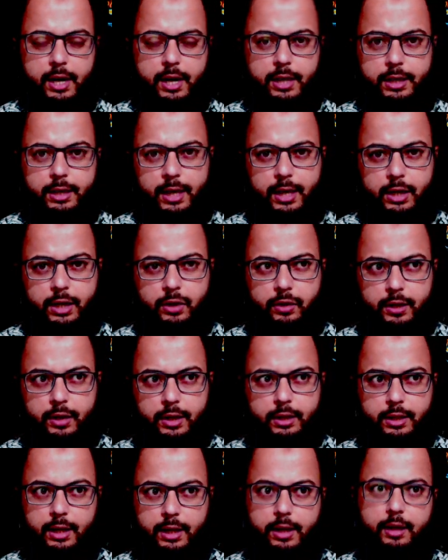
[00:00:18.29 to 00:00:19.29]
They are going
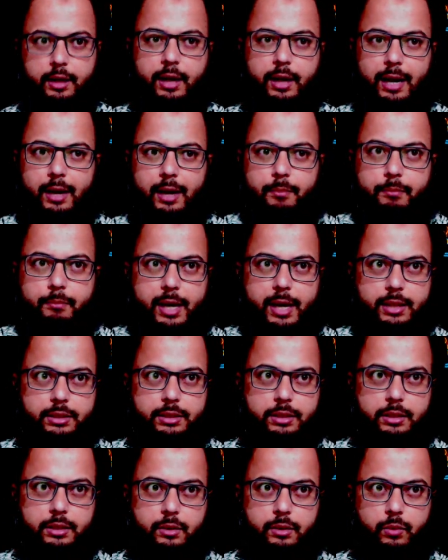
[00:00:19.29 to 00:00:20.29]
there. But
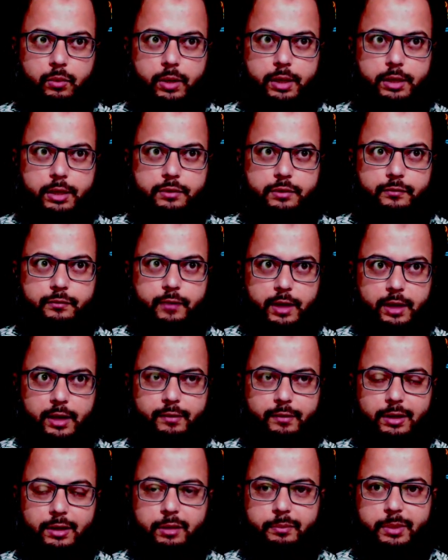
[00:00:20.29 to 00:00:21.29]
what is very,
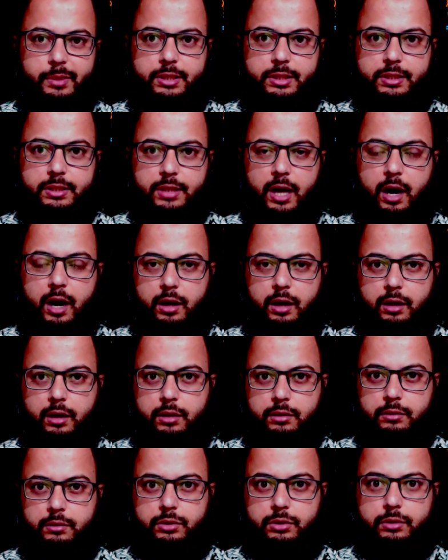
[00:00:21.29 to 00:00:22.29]
very bizarre,
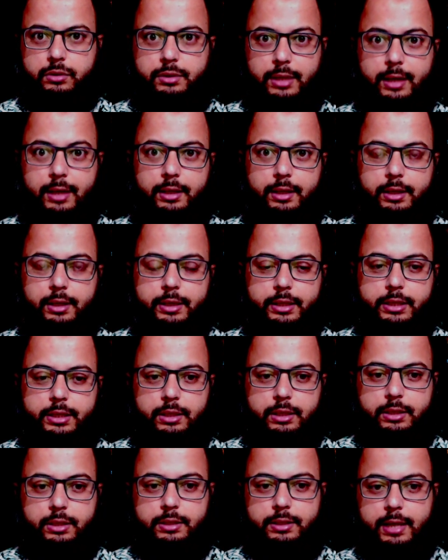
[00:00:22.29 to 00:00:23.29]
to say the least,
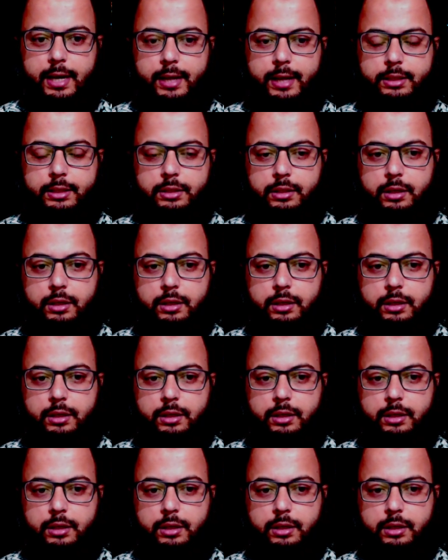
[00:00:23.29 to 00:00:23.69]
is that